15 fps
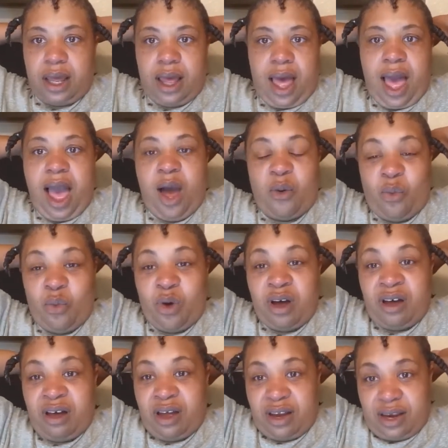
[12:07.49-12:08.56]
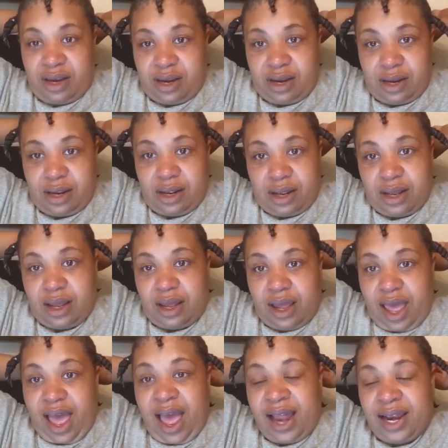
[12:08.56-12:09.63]
I won.
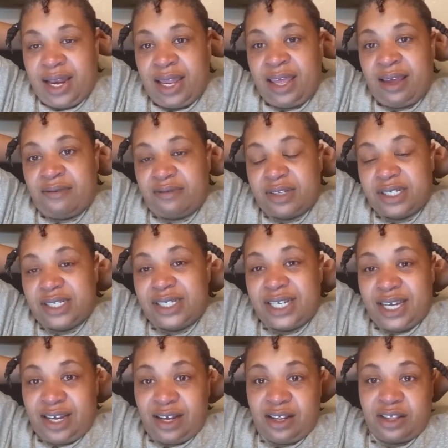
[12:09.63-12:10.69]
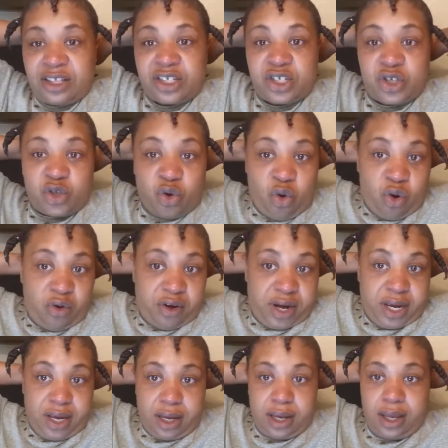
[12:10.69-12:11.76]
I live to tell the story.
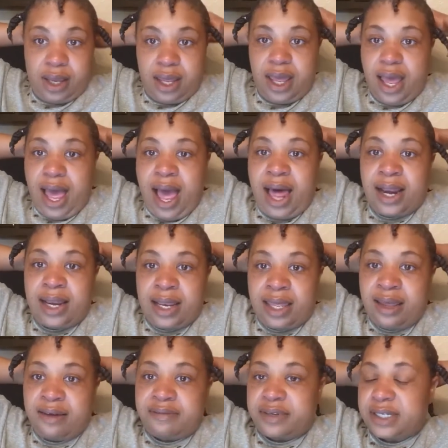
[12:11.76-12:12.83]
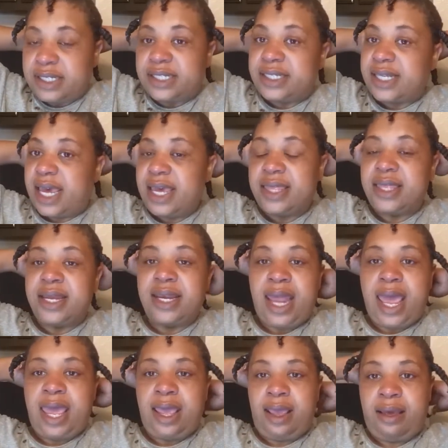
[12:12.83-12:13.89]
I live to say the
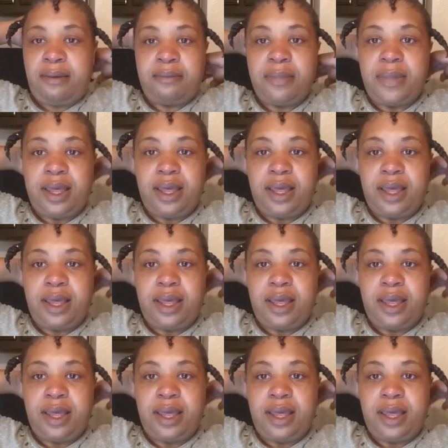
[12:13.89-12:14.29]
name.